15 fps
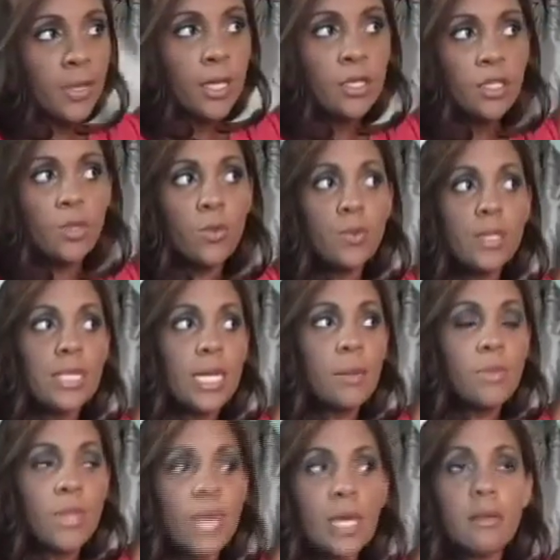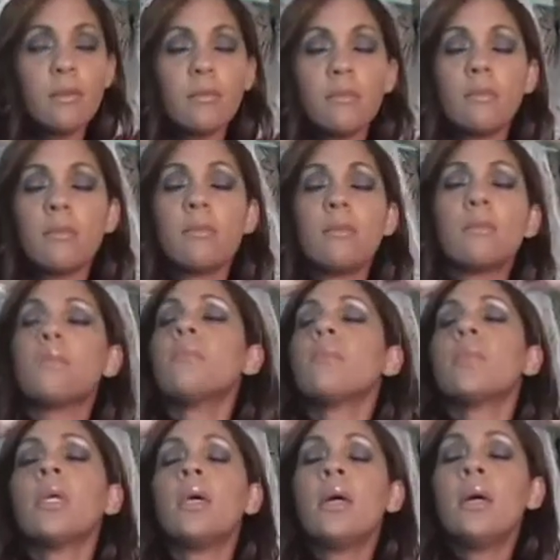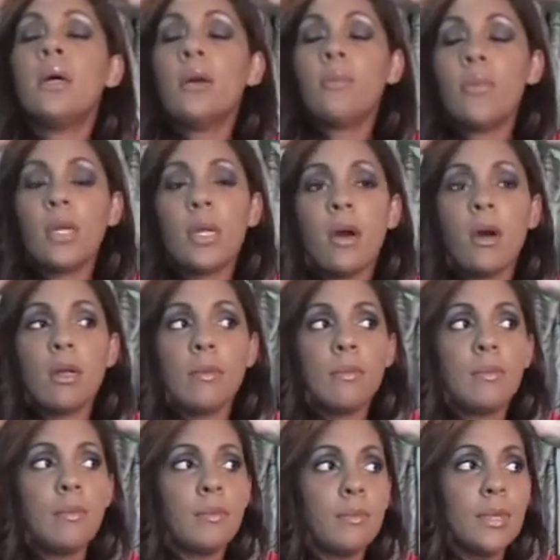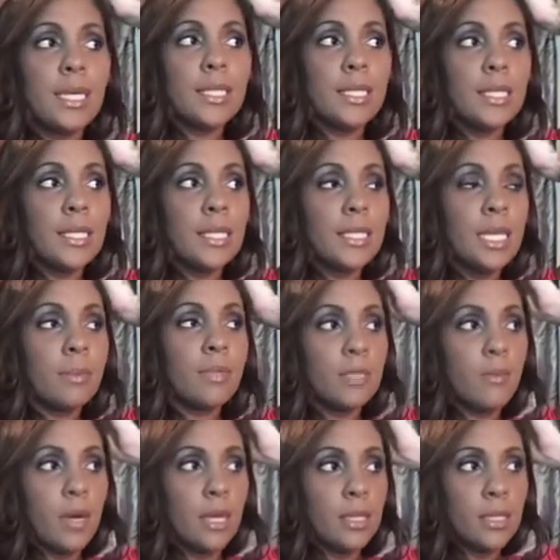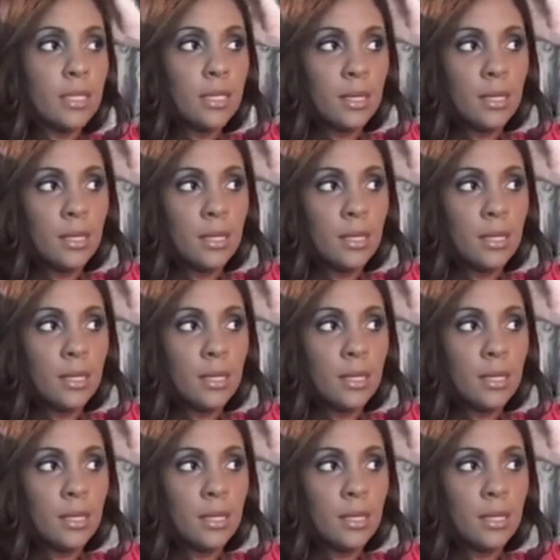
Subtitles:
So same thing, put it on, place it in the same spot,